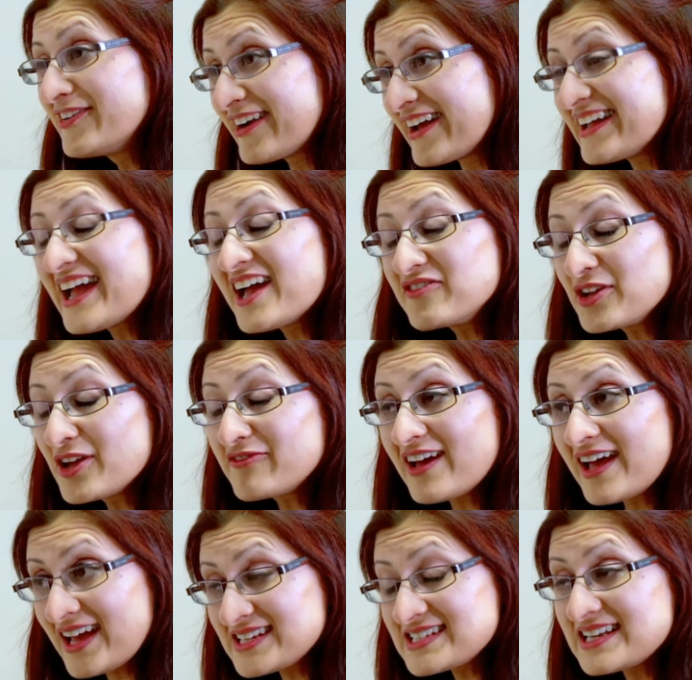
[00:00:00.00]
All right. Have you ever
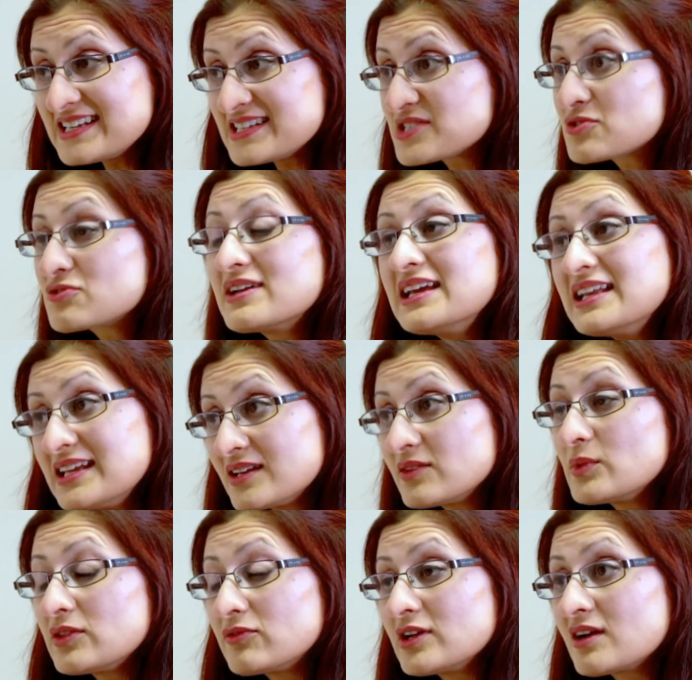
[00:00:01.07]
had any screening
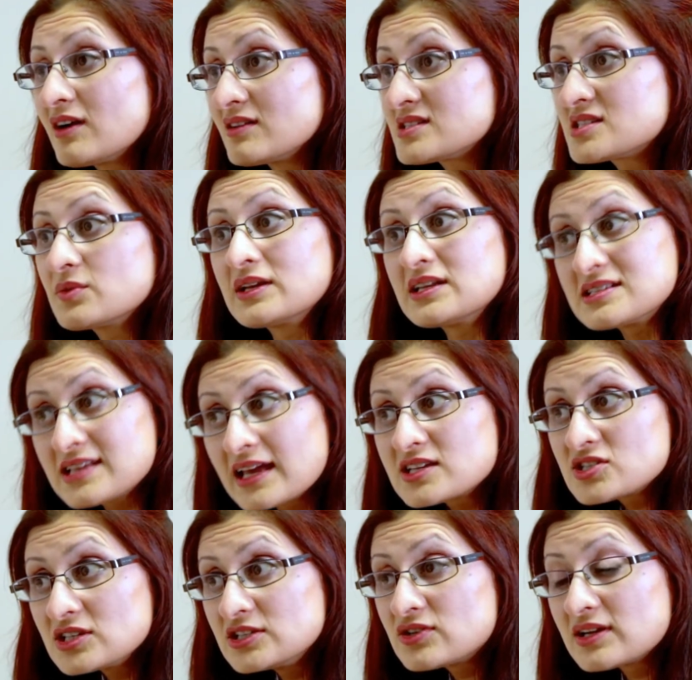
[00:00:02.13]
with regards to any
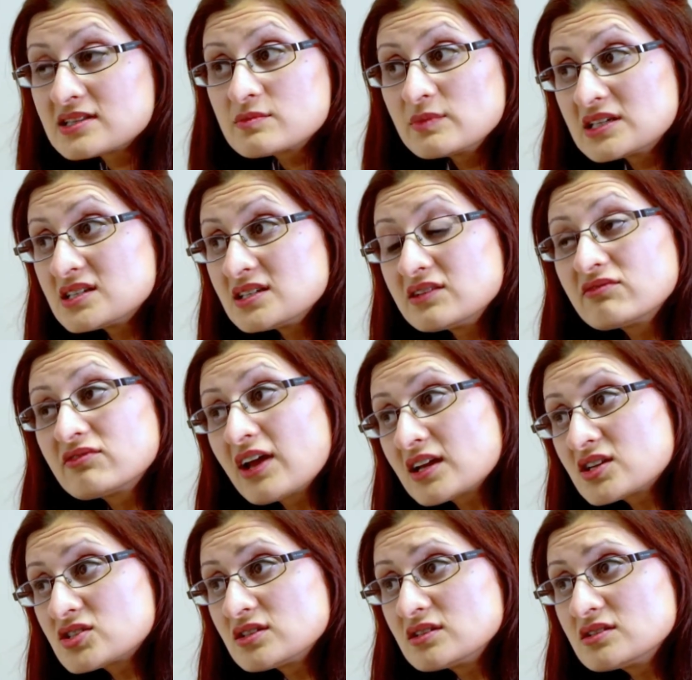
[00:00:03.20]
sexually transmitted
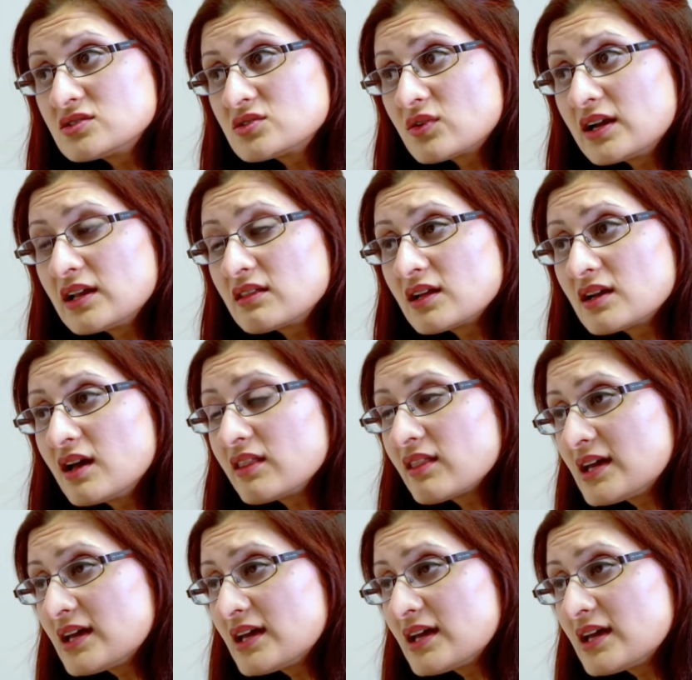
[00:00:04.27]
infections or anything like